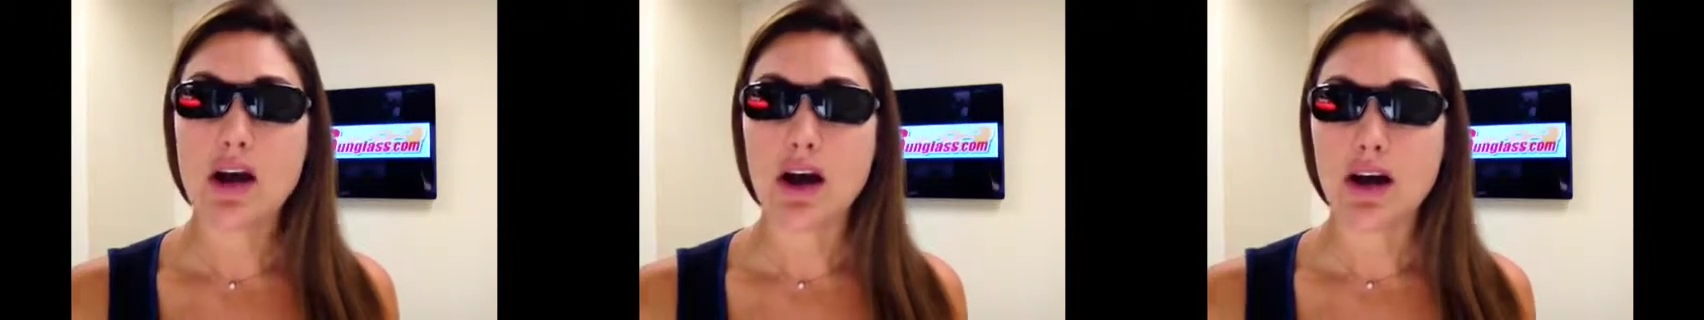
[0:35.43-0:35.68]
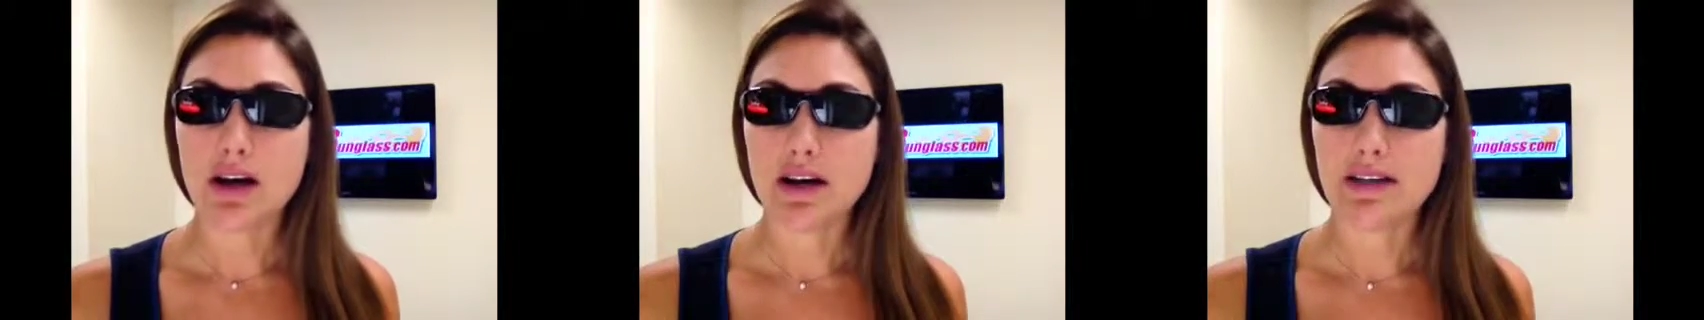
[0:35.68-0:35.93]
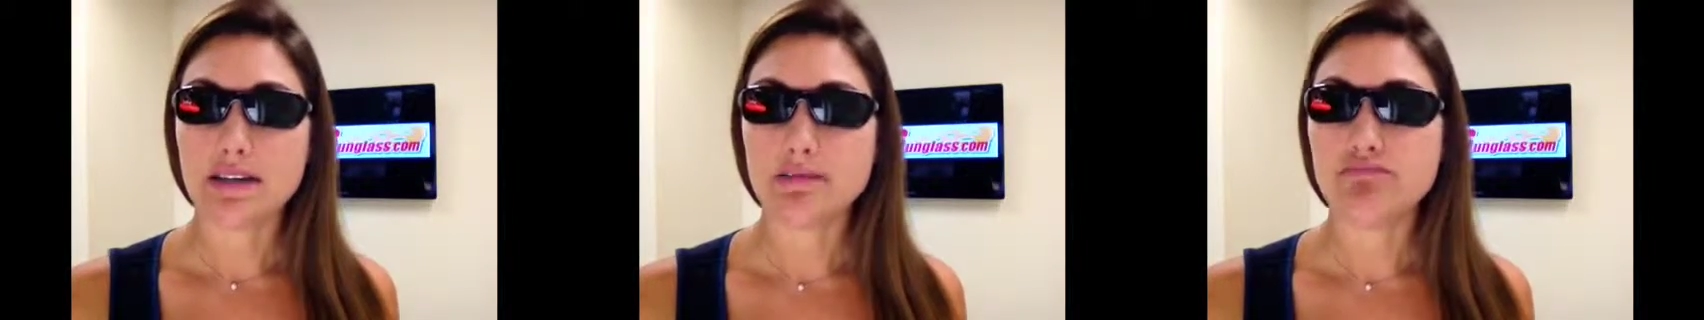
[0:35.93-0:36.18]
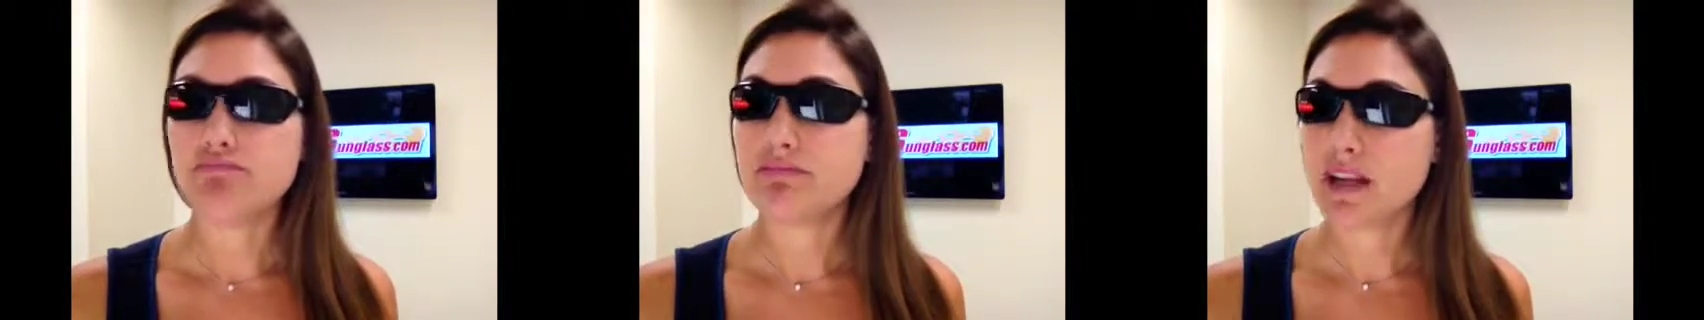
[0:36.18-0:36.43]

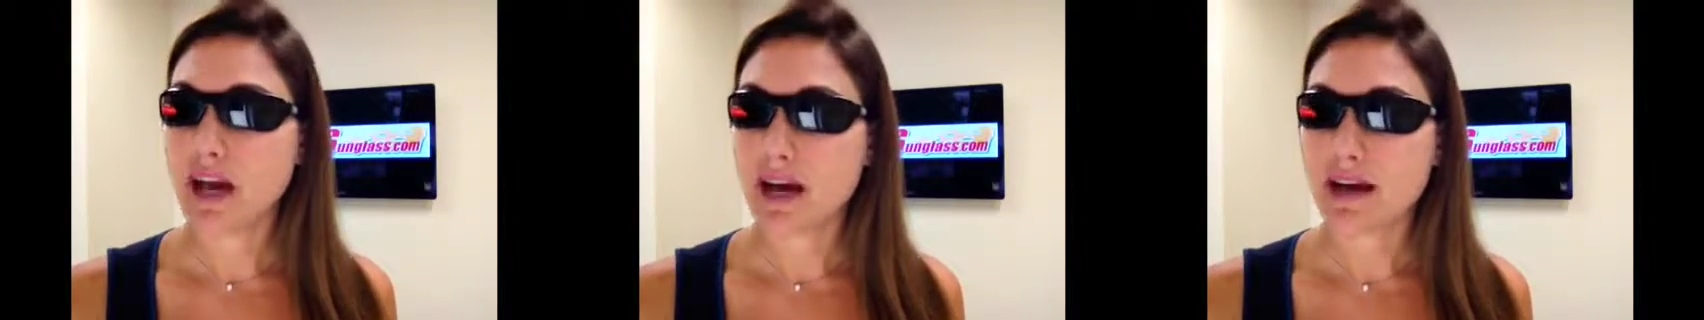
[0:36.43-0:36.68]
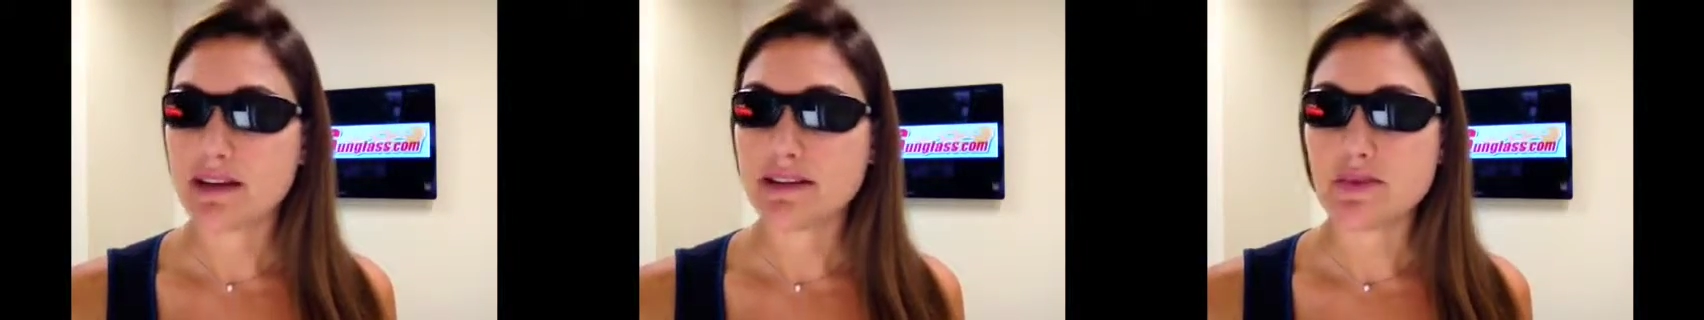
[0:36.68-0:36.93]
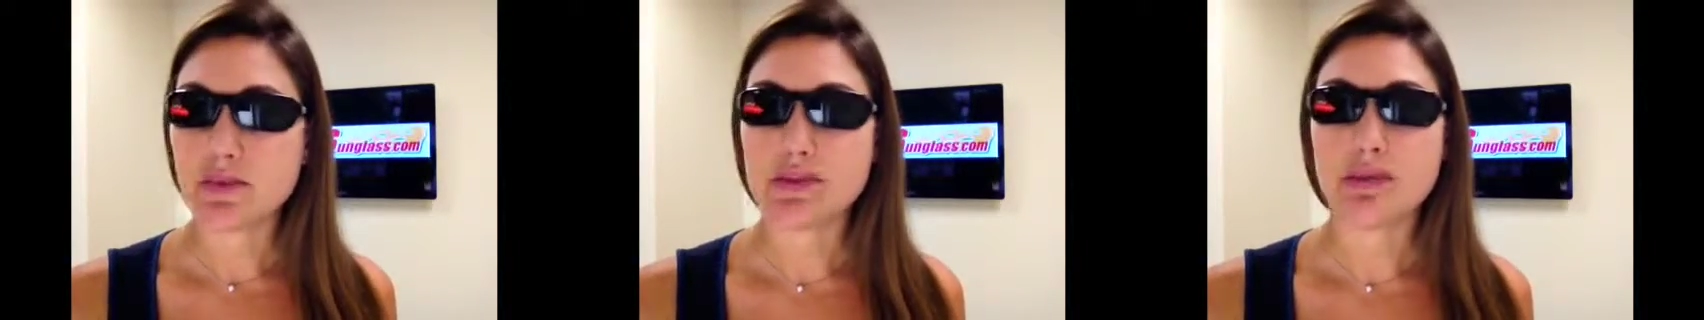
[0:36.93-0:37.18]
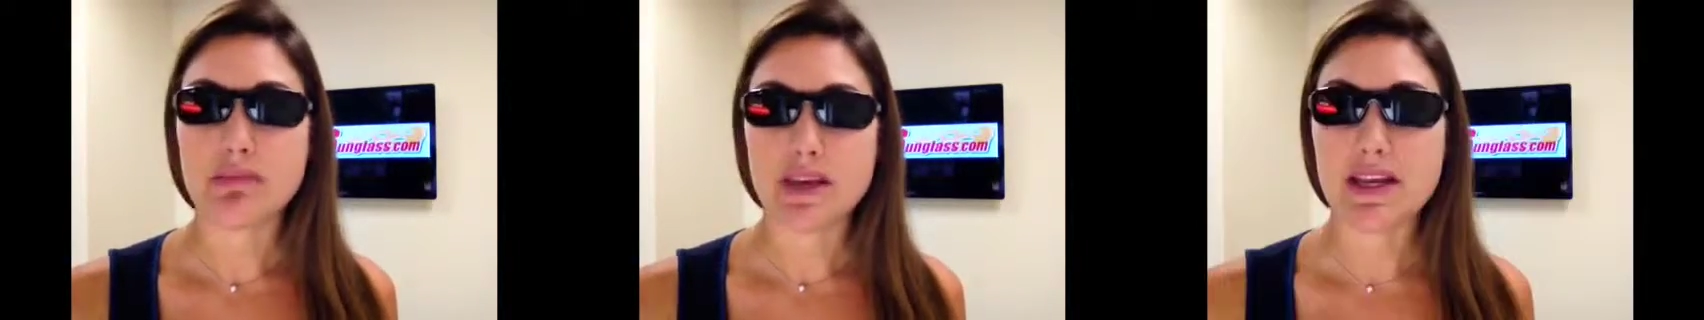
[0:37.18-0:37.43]
on guys
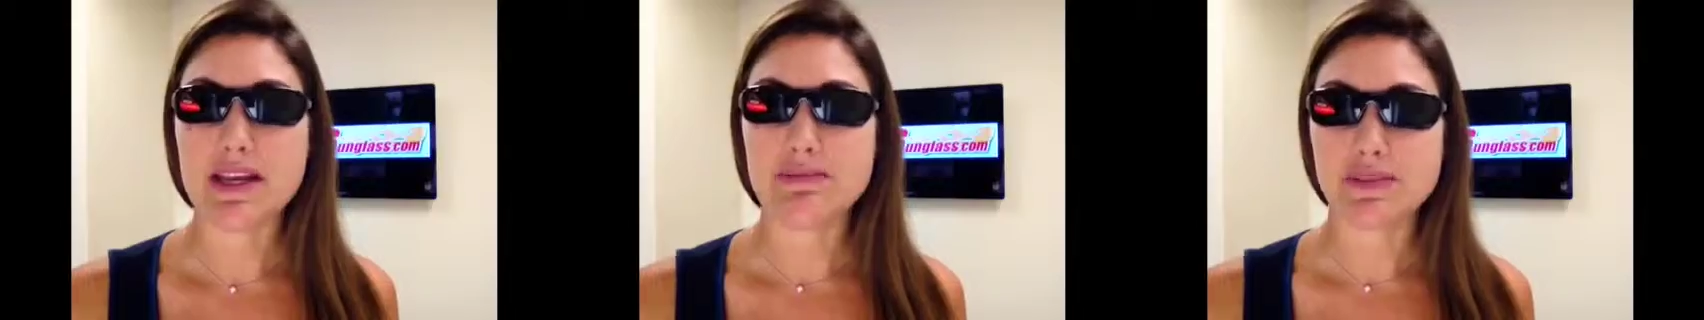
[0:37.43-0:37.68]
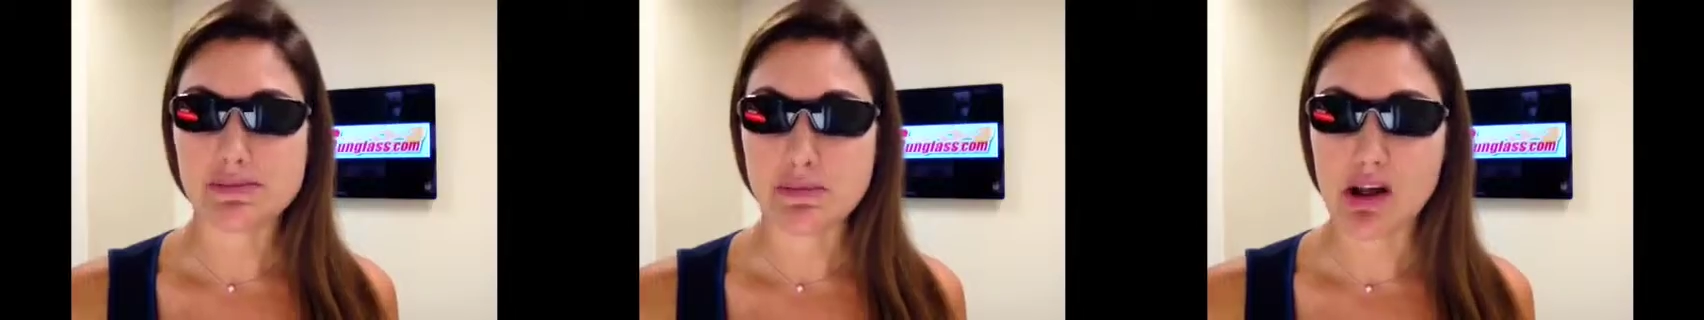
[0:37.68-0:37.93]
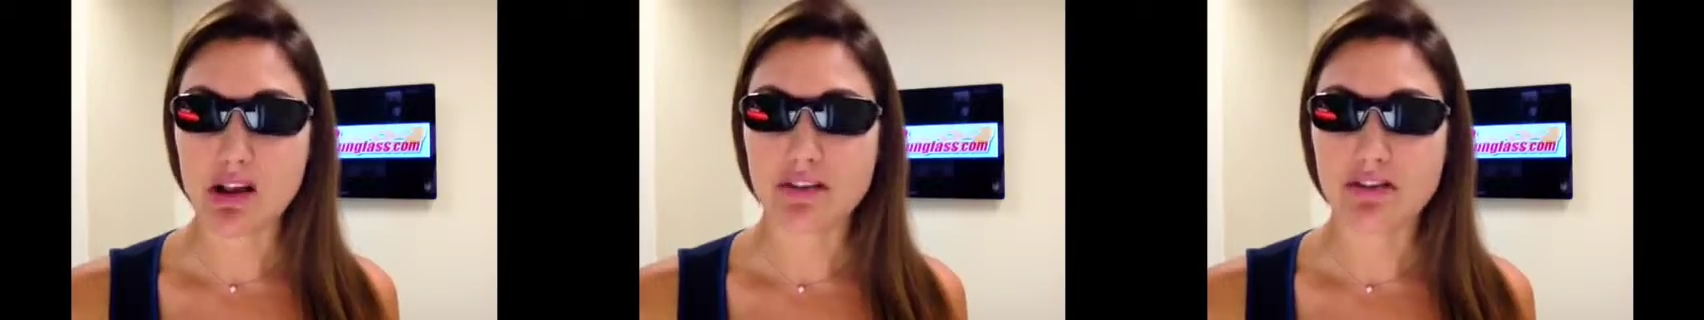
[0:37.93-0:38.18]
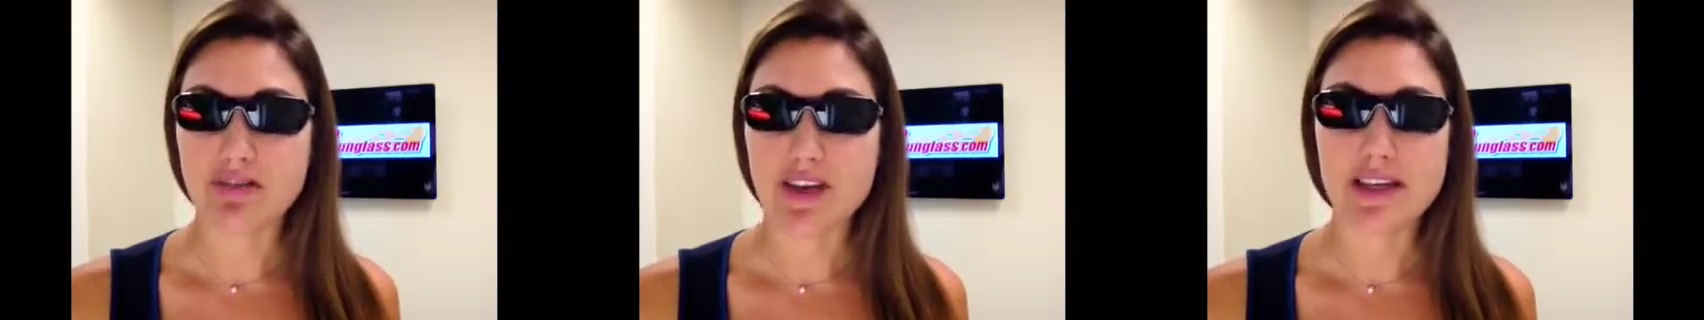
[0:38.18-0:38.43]
with a medium
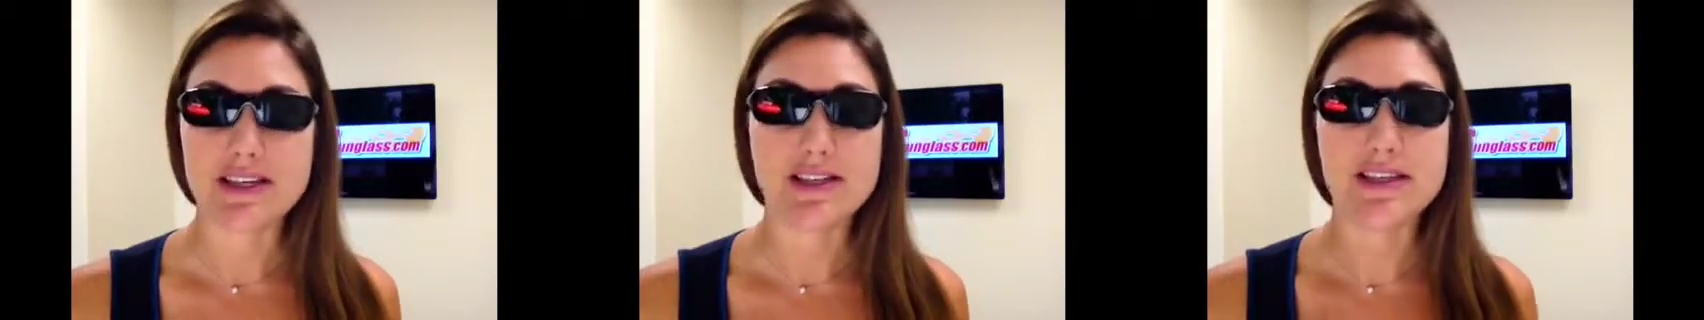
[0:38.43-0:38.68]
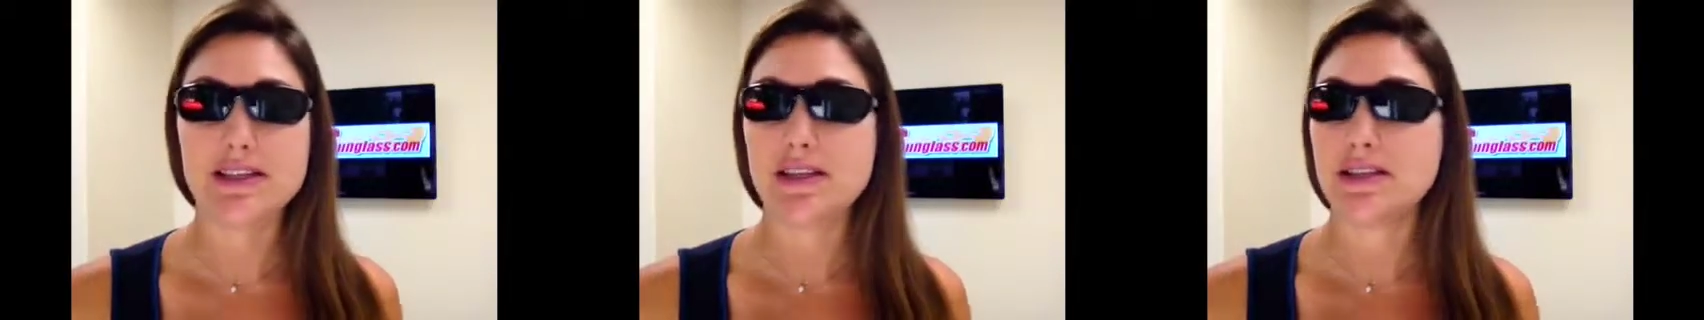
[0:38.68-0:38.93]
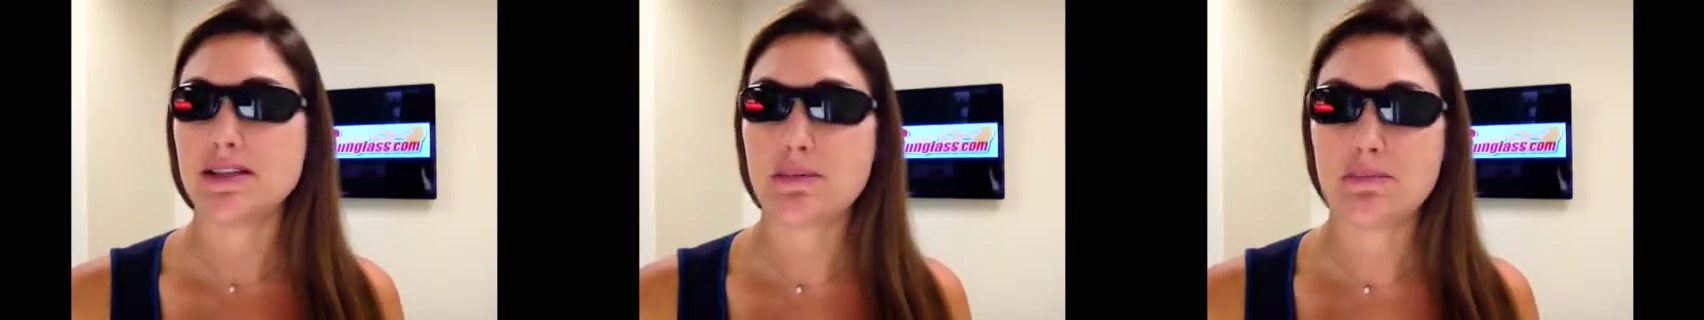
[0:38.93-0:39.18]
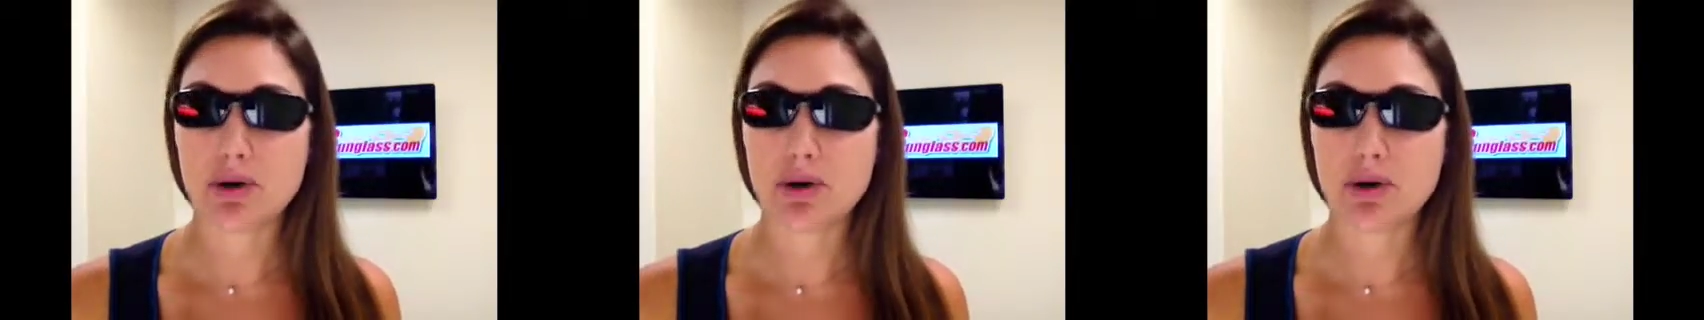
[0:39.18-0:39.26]
smaller face this is